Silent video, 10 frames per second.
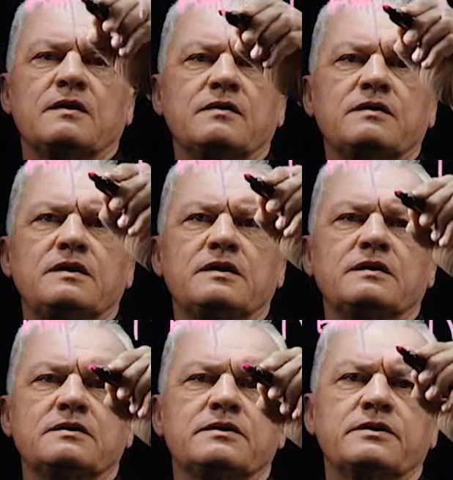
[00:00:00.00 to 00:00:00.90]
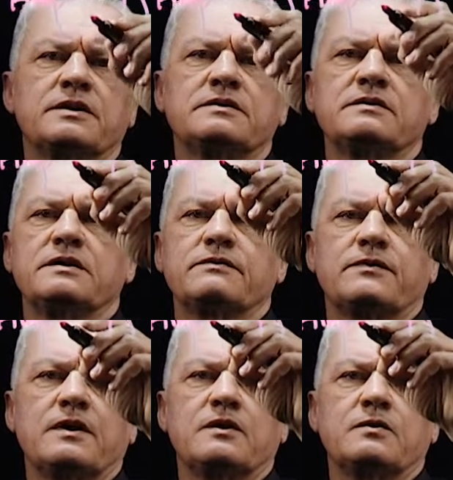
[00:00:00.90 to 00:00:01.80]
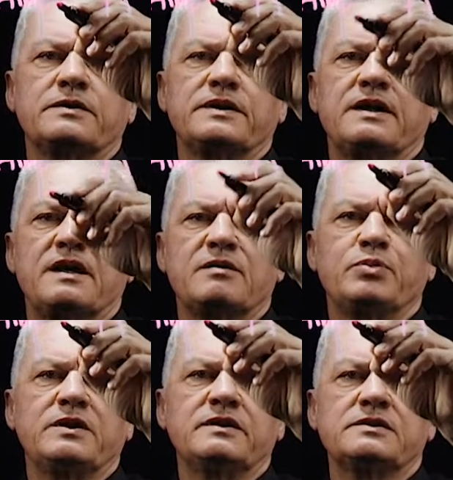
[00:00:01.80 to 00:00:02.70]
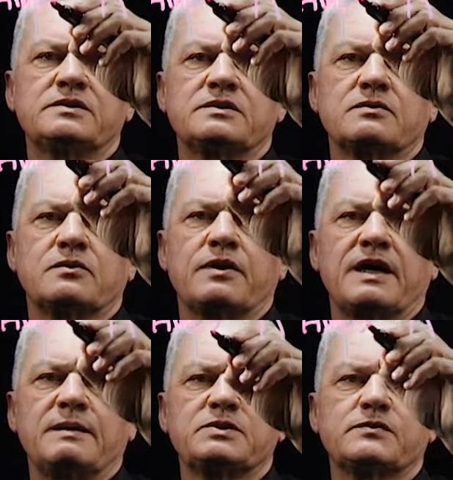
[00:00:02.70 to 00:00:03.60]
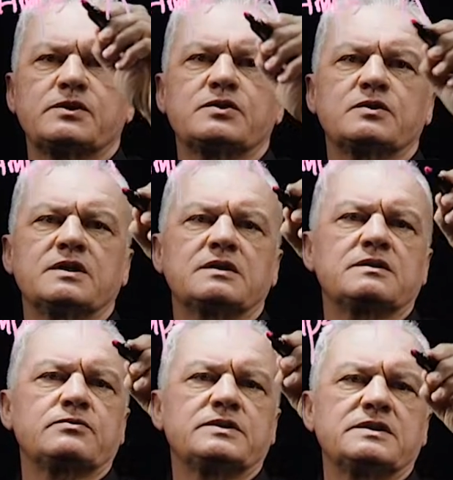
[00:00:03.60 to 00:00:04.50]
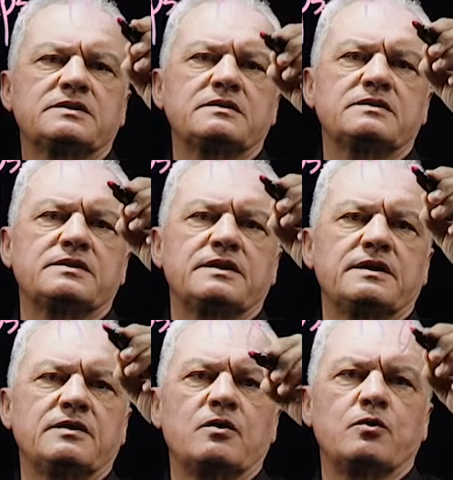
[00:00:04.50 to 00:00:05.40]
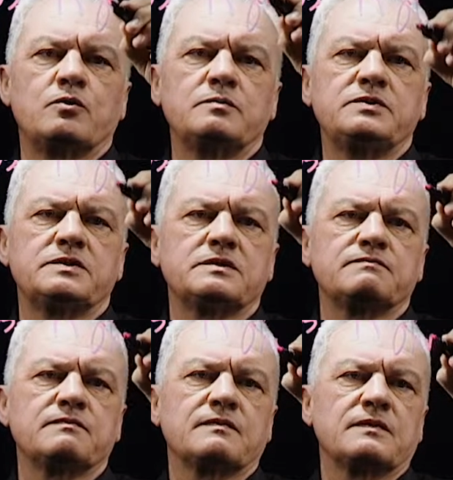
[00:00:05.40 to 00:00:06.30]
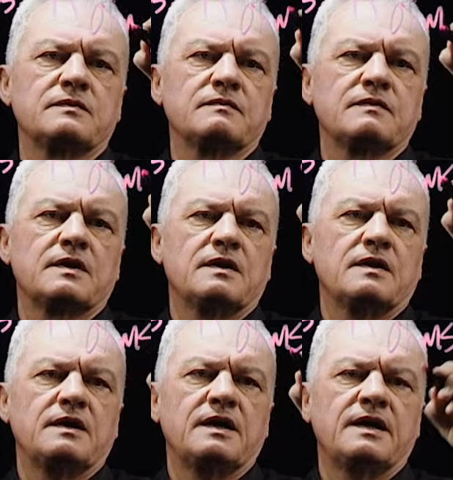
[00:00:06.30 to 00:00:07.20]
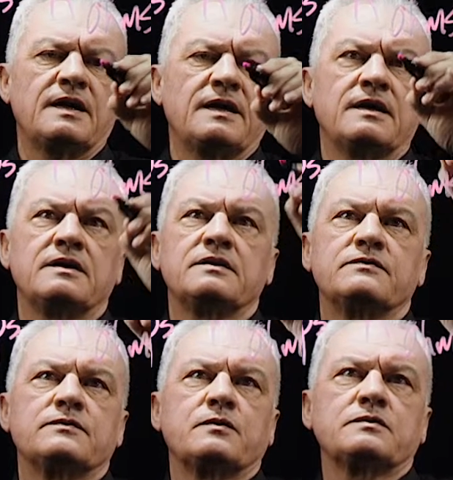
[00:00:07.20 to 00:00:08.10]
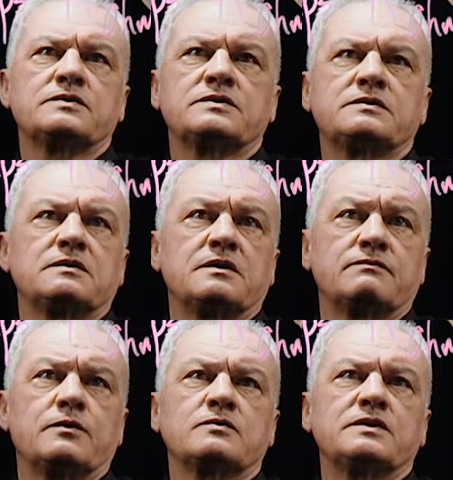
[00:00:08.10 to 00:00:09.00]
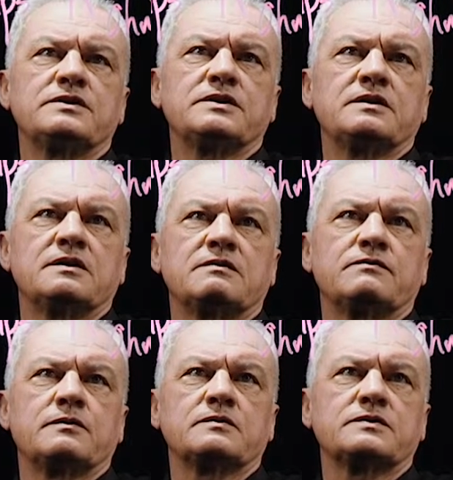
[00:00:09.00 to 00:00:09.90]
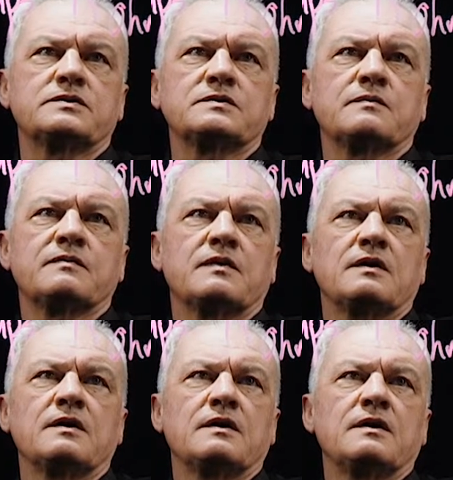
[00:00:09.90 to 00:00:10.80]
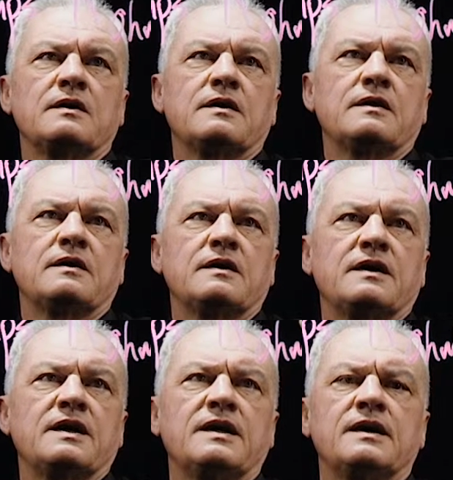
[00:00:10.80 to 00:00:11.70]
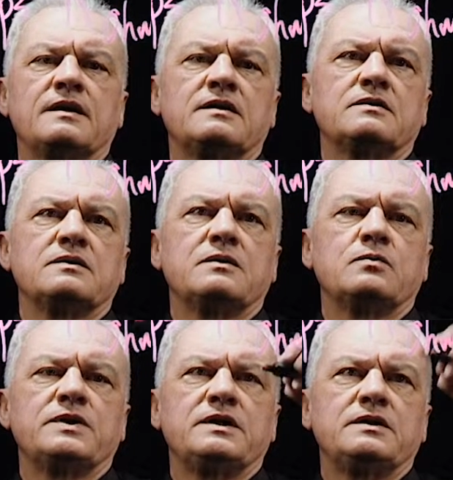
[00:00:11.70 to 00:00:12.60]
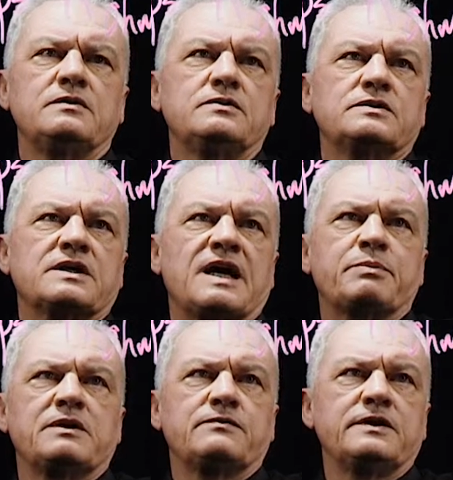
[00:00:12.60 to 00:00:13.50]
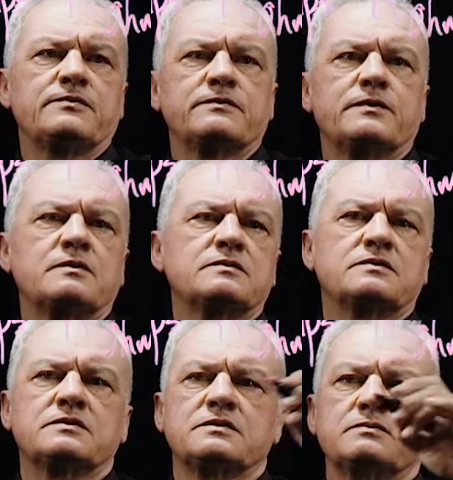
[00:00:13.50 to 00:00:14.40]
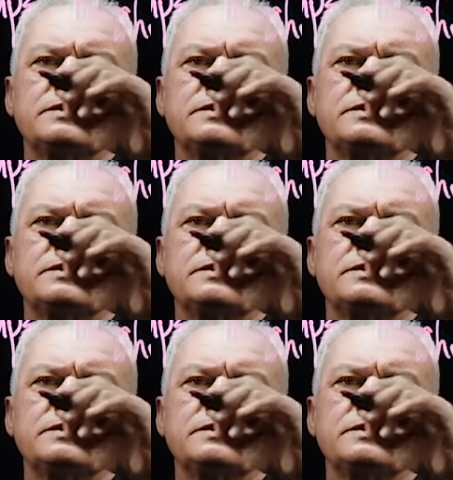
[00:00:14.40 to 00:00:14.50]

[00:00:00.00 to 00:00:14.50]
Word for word: the current flow in amperes, or amps for short, resistance in ohms, and volts, voltage in volts. And we use the capital V for volts,